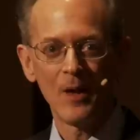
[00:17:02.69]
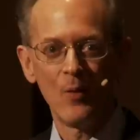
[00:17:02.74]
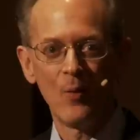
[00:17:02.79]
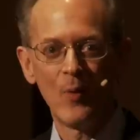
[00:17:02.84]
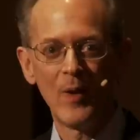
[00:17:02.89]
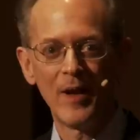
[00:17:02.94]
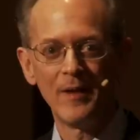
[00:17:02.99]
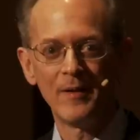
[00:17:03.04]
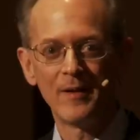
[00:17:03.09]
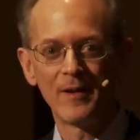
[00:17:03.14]

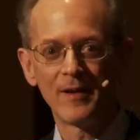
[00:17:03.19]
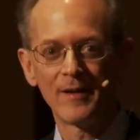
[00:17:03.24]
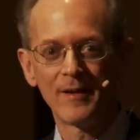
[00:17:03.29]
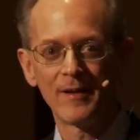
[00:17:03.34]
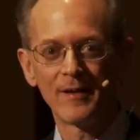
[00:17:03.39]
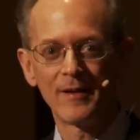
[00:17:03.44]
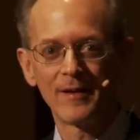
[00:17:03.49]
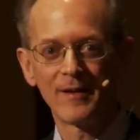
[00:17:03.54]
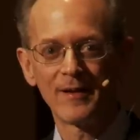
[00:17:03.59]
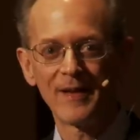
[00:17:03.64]
When
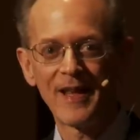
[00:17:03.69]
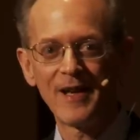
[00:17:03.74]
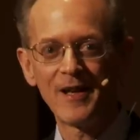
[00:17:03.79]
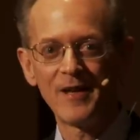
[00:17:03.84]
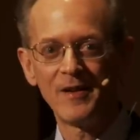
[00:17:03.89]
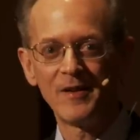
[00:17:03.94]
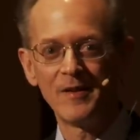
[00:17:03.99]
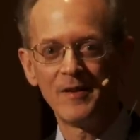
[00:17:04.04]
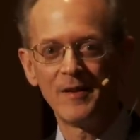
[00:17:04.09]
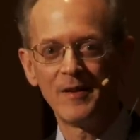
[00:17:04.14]

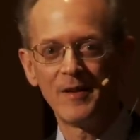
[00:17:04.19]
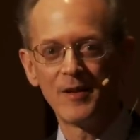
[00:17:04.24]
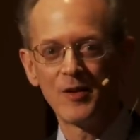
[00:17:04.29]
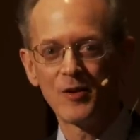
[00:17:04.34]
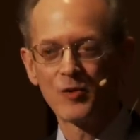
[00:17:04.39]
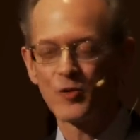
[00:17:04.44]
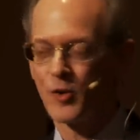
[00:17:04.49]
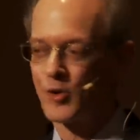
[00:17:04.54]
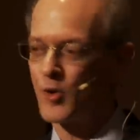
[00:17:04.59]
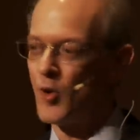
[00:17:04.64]
Lenin
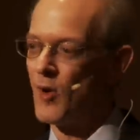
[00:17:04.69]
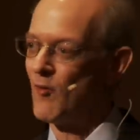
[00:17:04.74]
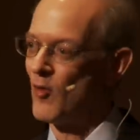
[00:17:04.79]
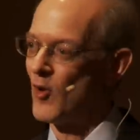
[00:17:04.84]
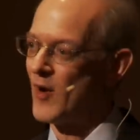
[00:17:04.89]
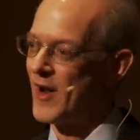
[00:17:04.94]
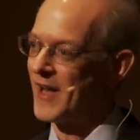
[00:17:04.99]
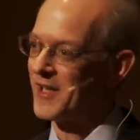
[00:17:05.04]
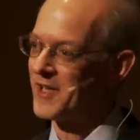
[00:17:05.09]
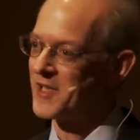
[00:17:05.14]
took over
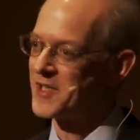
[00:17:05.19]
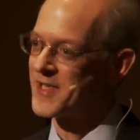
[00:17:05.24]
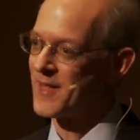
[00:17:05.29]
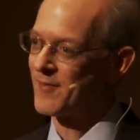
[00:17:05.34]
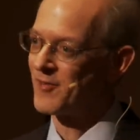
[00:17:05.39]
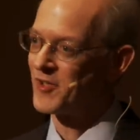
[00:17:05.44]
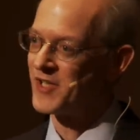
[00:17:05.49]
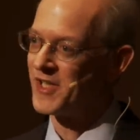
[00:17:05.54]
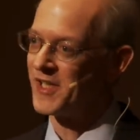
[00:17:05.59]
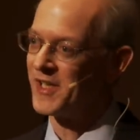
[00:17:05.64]
in
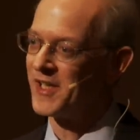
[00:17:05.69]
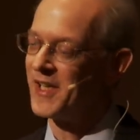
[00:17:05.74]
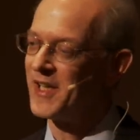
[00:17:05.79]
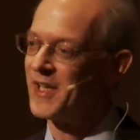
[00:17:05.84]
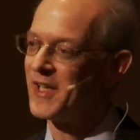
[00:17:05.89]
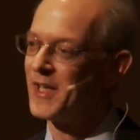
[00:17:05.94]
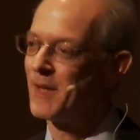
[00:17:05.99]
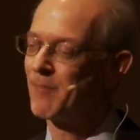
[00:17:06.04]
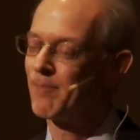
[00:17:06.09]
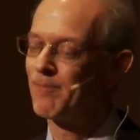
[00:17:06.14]
1917,
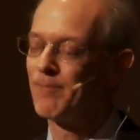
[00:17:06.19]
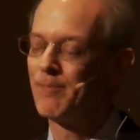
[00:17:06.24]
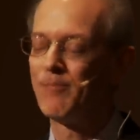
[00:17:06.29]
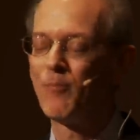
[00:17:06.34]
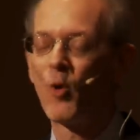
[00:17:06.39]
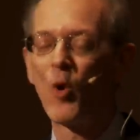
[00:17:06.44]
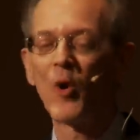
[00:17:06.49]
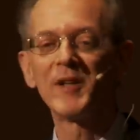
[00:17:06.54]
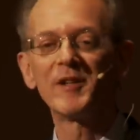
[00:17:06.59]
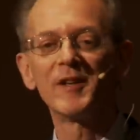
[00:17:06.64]
he
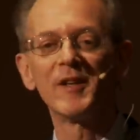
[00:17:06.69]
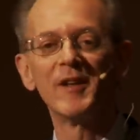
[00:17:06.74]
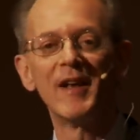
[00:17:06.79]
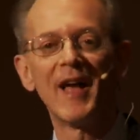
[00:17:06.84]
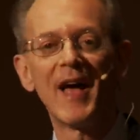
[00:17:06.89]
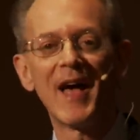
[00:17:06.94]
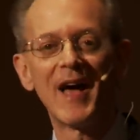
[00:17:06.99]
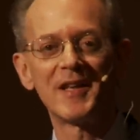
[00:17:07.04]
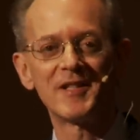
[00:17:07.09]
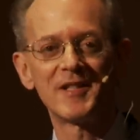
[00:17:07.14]
appointed
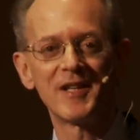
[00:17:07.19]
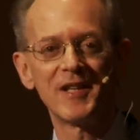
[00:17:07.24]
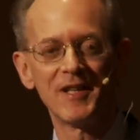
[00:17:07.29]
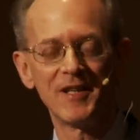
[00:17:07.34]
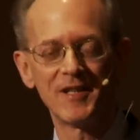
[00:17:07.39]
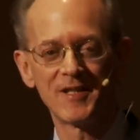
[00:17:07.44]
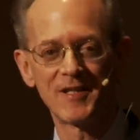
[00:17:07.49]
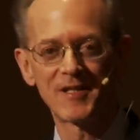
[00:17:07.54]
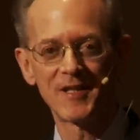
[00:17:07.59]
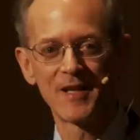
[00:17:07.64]
as
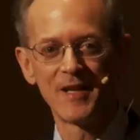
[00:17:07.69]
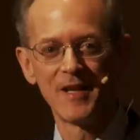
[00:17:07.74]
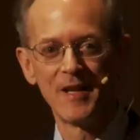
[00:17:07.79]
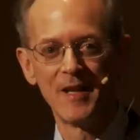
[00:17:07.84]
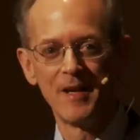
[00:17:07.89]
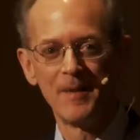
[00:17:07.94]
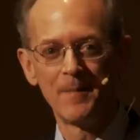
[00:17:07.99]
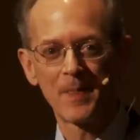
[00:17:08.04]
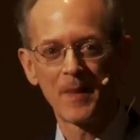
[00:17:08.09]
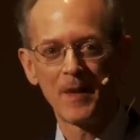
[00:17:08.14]
his
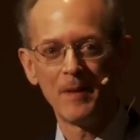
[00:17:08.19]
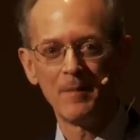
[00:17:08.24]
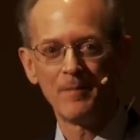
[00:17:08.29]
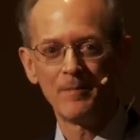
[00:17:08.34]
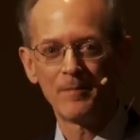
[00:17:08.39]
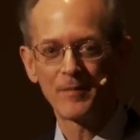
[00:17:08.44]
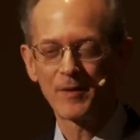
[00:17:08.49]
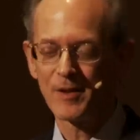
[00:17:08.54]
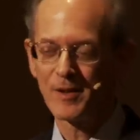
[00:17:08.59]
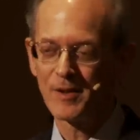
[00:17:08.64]

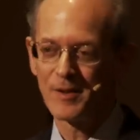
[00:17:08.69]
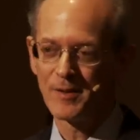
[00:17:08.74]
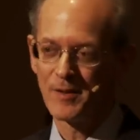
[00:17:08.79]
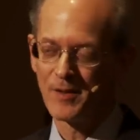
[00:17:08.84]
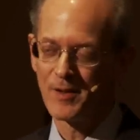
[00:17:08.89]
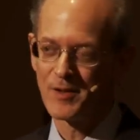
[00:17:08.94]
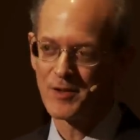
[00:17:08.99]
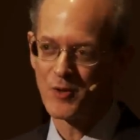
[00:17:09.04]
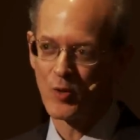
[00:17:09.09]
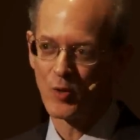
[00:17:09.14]

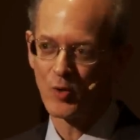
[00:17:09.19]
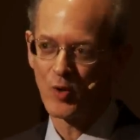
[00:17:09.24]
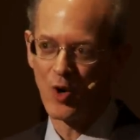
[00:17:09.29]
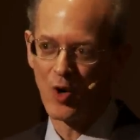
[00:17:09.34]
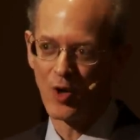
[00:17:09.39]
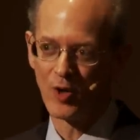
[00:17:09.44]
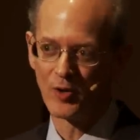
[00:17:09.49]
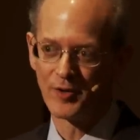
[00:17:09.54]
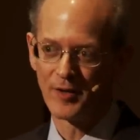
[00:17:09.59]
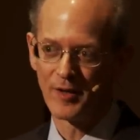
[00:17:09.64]

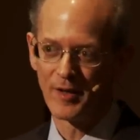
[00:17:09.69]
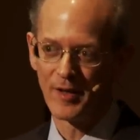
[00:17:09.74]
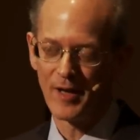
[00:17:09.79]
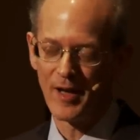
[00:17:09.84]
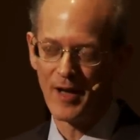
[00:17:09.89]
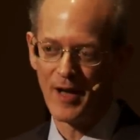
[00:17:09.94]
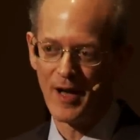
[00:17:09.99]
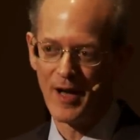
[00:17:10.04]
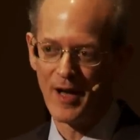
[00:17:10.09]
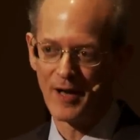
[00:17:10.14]
so-called
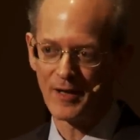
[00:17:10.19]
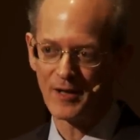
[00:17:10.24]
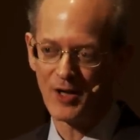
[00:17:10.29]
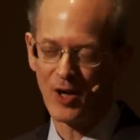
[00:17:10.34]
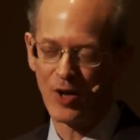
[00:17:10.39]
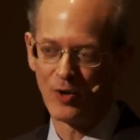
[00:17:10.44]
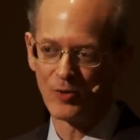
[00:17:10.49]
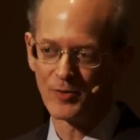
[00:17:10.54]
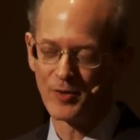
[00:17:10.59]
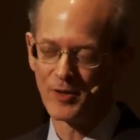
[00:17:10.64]
uh,
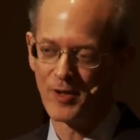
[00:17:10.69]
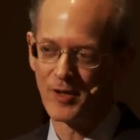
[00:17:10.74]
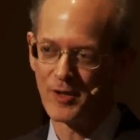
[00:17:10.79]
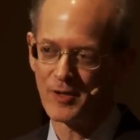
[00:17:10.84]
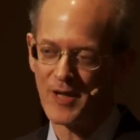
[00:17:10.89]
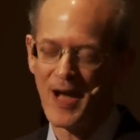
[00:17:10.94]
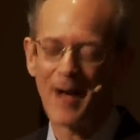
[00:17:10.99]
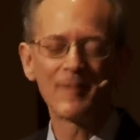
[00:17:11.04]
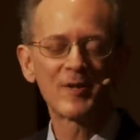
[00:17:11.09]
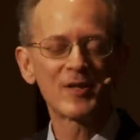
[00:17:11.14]

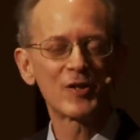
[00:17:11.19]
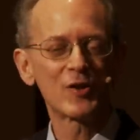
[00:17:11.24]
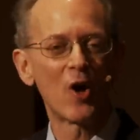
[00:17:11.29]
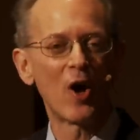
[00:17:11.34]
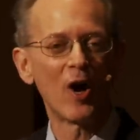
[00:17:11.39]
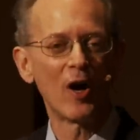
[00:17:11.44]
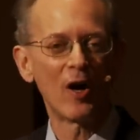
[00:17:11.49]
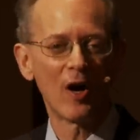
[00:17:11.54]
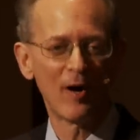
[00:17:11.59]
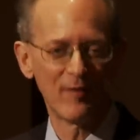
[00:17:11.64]

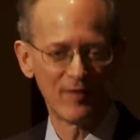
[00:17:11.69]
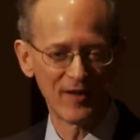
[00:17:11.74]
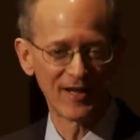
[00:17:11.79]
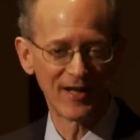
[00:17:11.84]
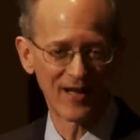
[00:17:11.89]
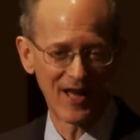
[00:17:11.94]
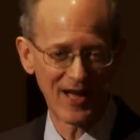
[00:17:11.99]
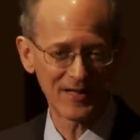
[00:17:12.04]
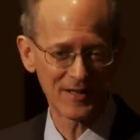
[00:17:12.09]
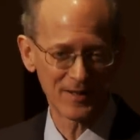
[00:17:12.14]
commissar of
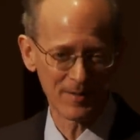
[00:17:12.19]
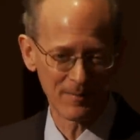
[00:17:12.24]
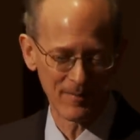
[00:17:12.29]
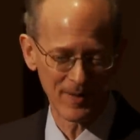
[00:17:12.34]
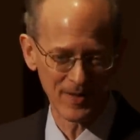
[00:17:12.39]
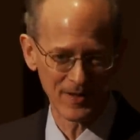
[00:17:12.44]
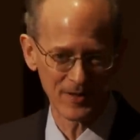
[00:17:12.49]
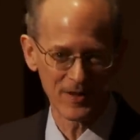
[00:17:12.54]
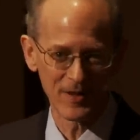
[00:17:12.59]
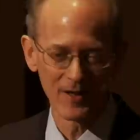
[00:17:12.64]

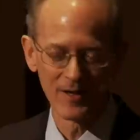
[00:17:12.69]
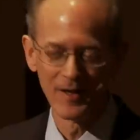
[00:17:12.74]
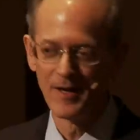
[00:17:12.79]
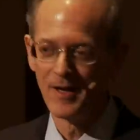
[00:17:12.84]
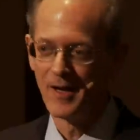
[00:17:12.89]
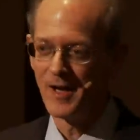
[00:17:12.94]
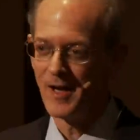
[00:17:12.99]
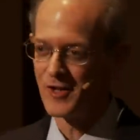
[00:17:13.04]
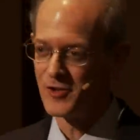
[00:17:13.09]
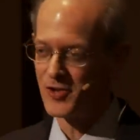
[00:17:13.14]
enlightenment,
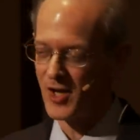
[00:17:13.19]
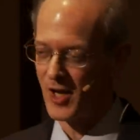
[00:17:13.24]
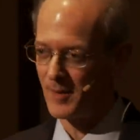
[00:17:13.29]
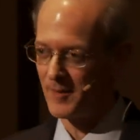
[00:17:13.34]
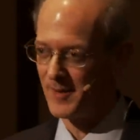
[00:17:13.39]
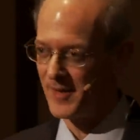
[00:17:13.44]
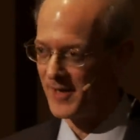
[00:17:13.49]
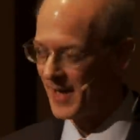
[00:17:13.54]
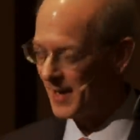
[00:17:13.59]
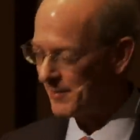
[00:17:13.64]
a
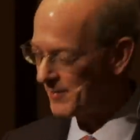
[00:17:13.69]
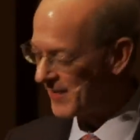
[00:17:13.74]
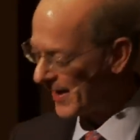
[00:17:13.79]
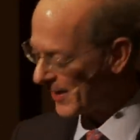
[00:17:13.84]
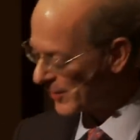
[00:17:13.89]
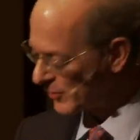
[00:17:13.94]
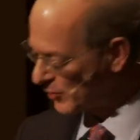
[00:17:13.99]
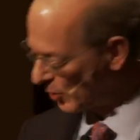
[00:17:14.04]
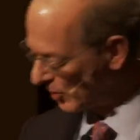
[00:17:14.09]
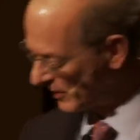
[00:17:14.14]
gentleman named
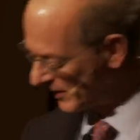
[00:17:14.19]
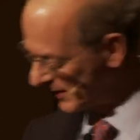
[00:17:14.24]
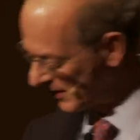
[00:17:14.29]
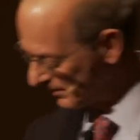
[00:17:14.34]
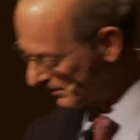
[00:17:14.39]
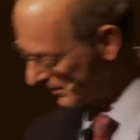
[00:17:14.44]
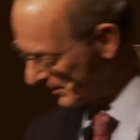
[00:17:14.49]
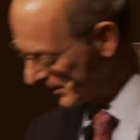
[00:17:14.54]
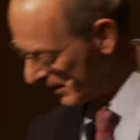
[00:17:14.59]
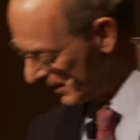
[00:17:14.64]
Anatoly
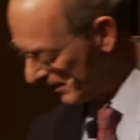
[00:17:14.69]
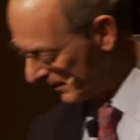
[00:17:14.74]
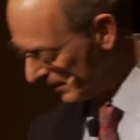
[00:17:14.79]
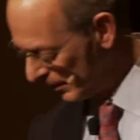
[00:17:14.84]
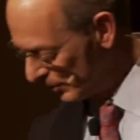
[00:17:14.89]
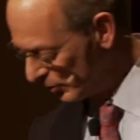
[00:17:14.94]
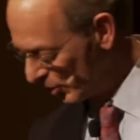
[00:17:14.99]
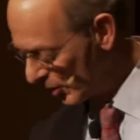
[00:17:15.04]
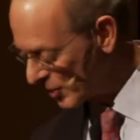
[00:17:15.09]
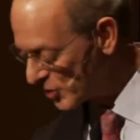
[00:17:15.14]

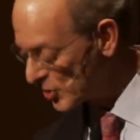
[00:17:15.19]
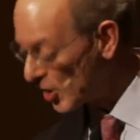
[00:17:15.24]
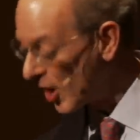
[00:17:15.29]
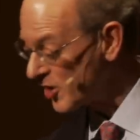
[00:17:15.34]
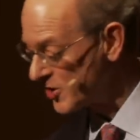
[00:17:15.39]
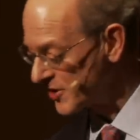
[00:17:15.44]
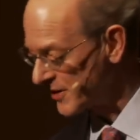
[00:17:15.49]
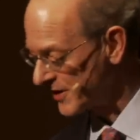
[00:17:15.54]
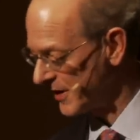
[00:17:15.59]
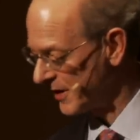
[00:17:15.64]

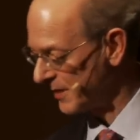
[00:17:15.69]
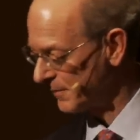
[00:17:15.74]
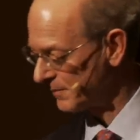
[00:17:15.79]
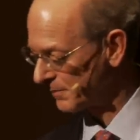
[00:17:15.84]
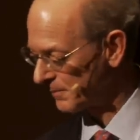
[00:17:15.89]
Lunacharsky.